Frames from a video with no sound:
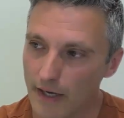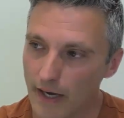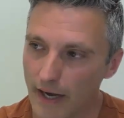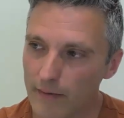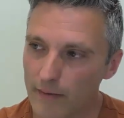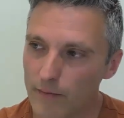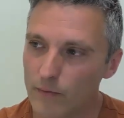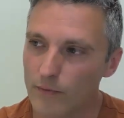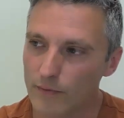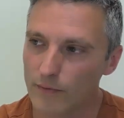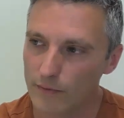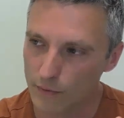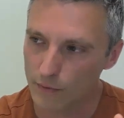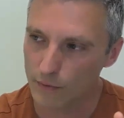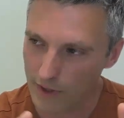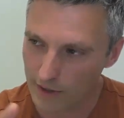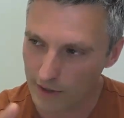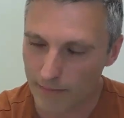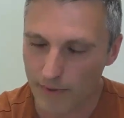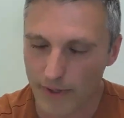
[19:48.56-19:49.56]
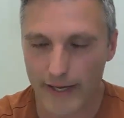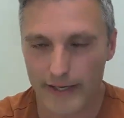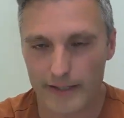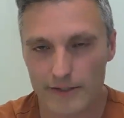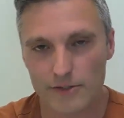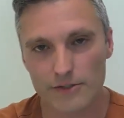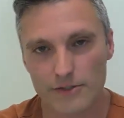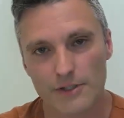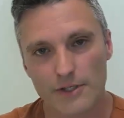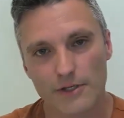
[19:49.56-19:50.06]
we can apply it
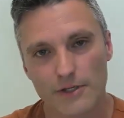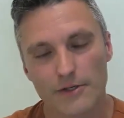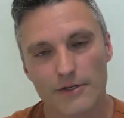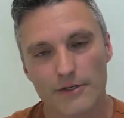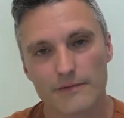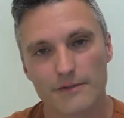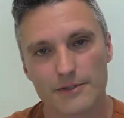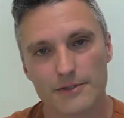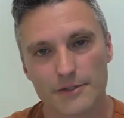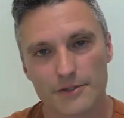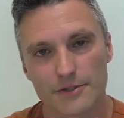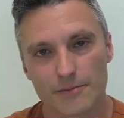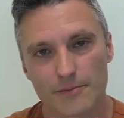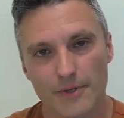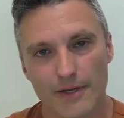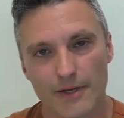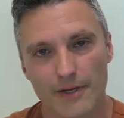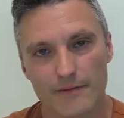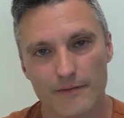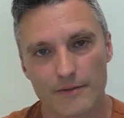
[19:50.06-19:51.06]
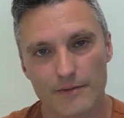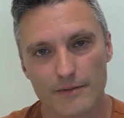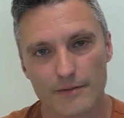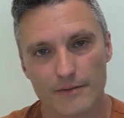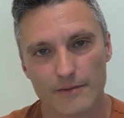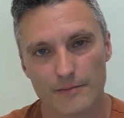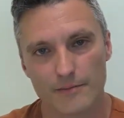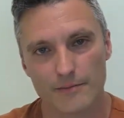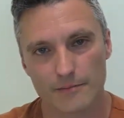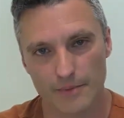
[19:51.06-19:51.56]
just on a nervous system level,
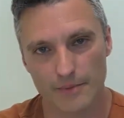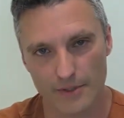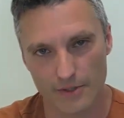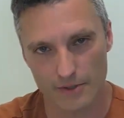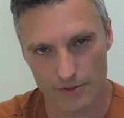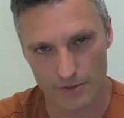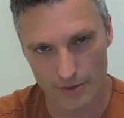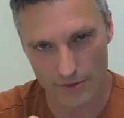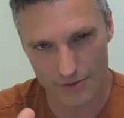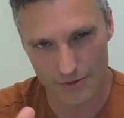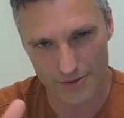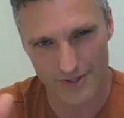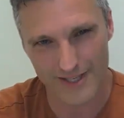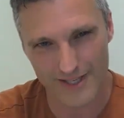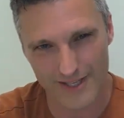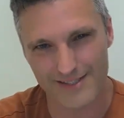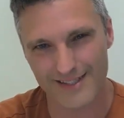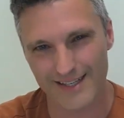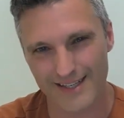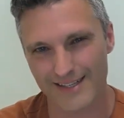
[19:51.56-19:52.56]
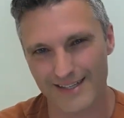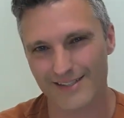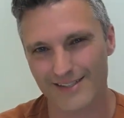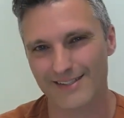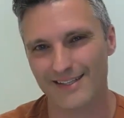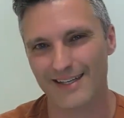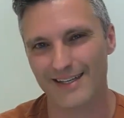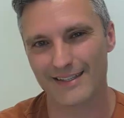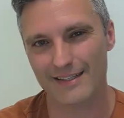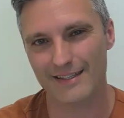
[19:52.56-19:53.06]
but it's also like on a
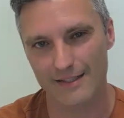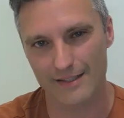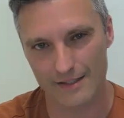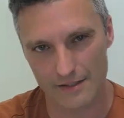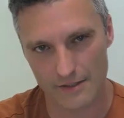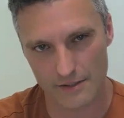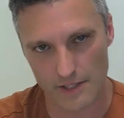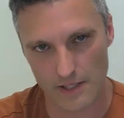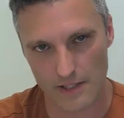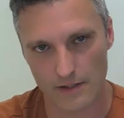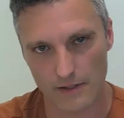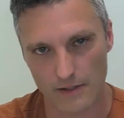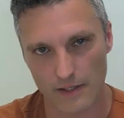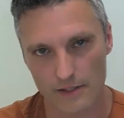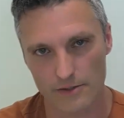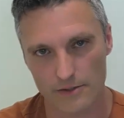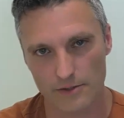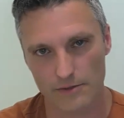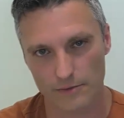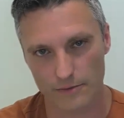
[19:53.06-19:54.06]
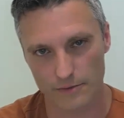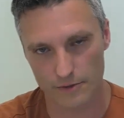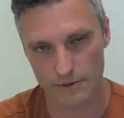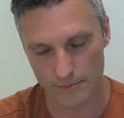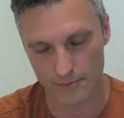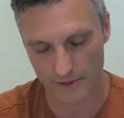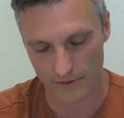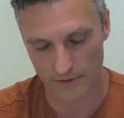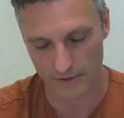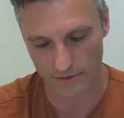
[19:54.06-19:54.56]
psychological,
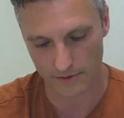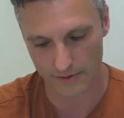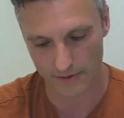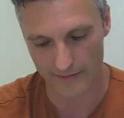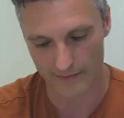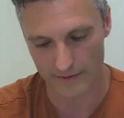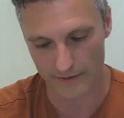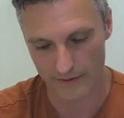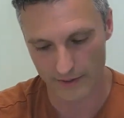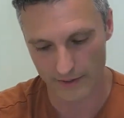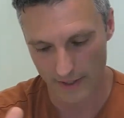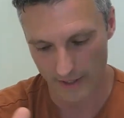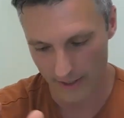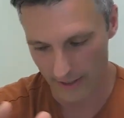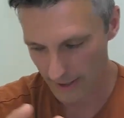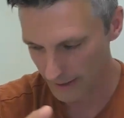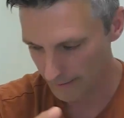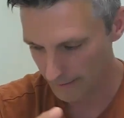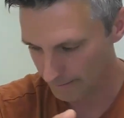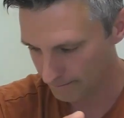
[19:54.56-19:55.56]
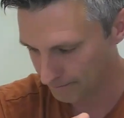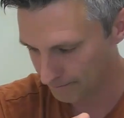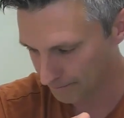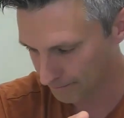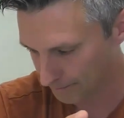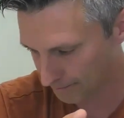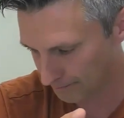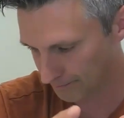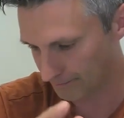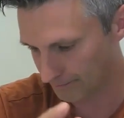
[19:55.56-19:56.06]
spiritual level.
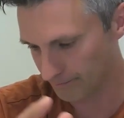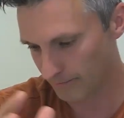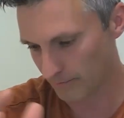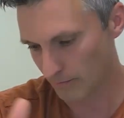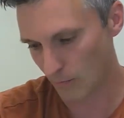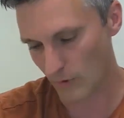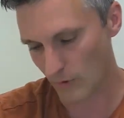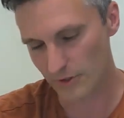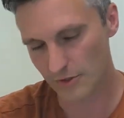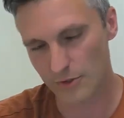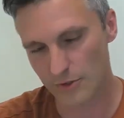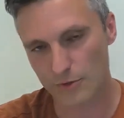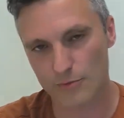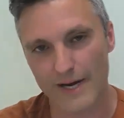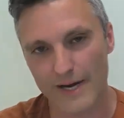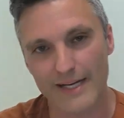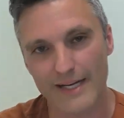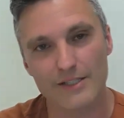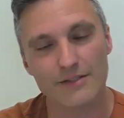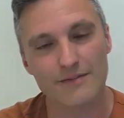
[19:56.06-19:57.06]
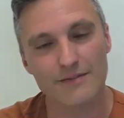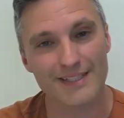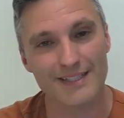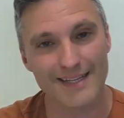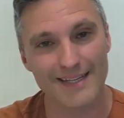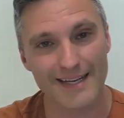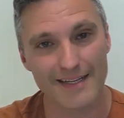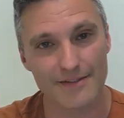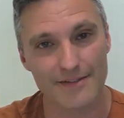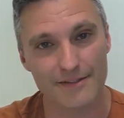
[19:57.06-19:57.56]
what's the range of
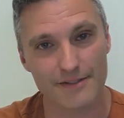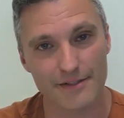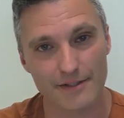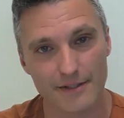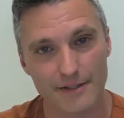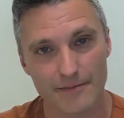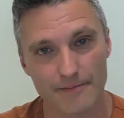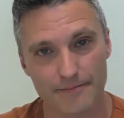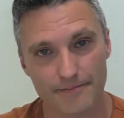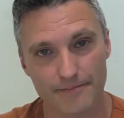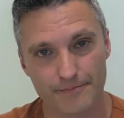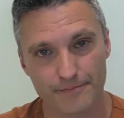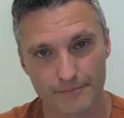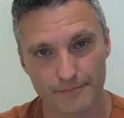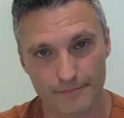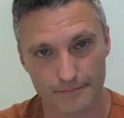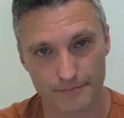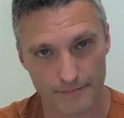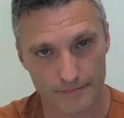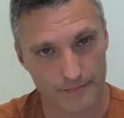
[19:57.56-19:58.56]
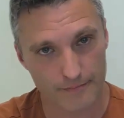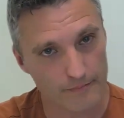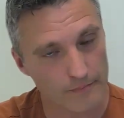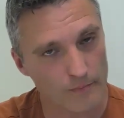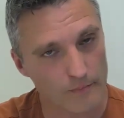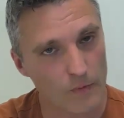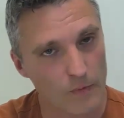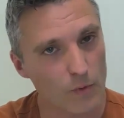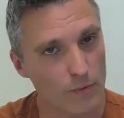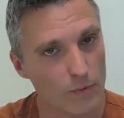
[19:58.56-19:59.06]
intensity
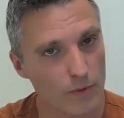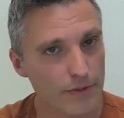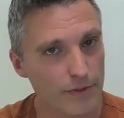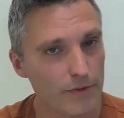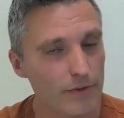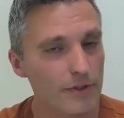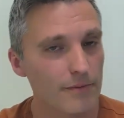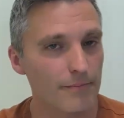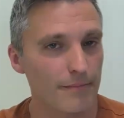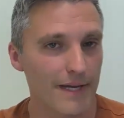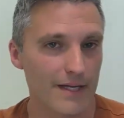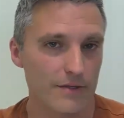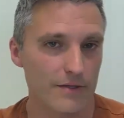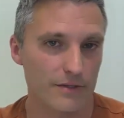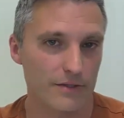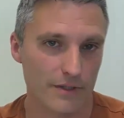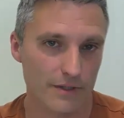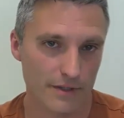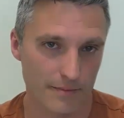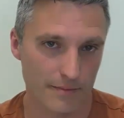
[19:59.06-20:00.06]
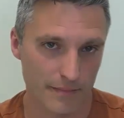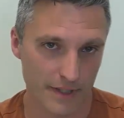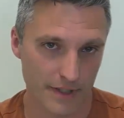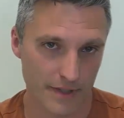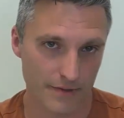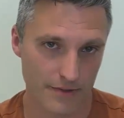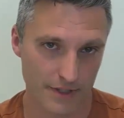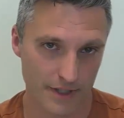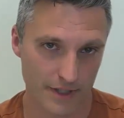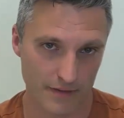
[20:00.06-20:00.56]
where you can basically be
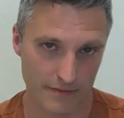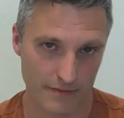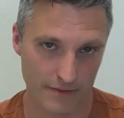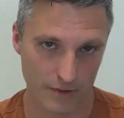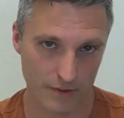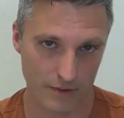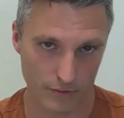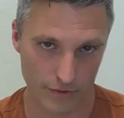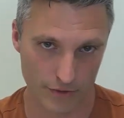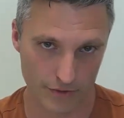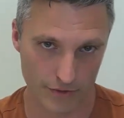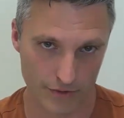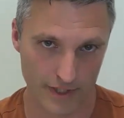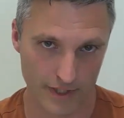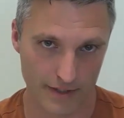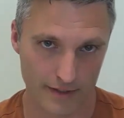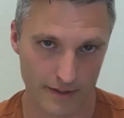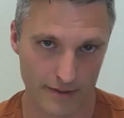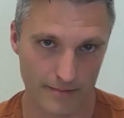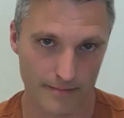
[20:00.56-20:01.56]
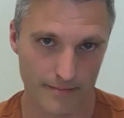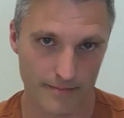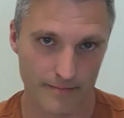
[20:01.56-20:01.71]
yourself and hold your center?